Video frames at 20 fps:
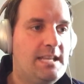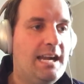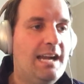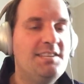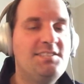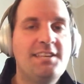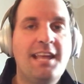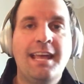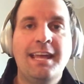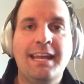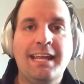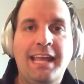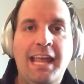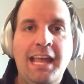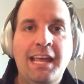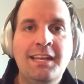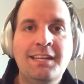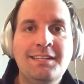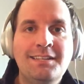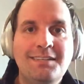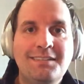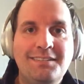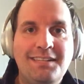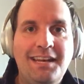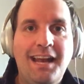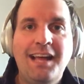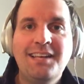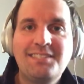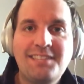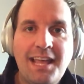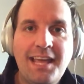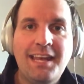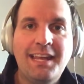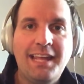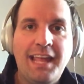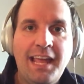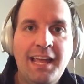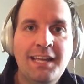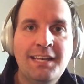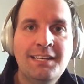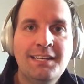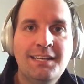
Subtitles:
Giants. Did I say it again?